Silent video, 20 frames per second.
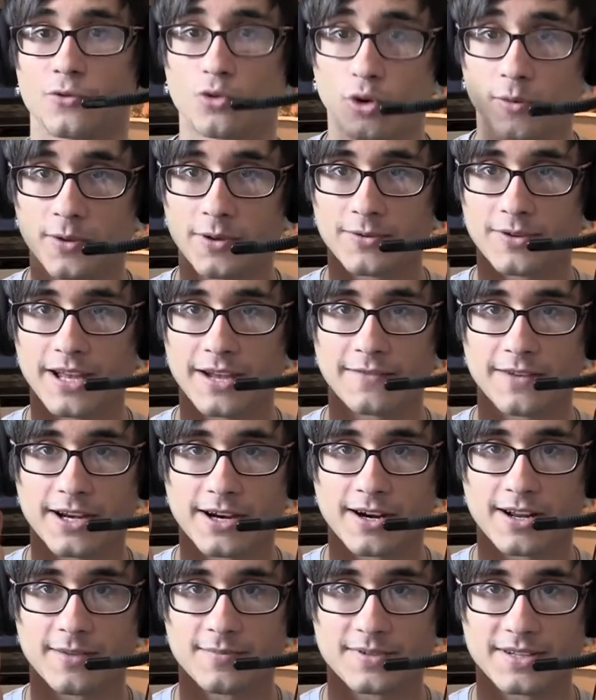Normally when you have
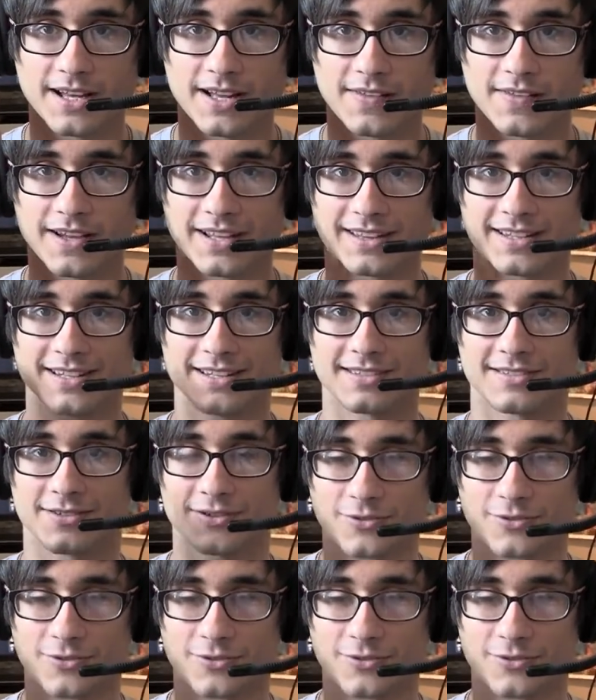ear cups on like this,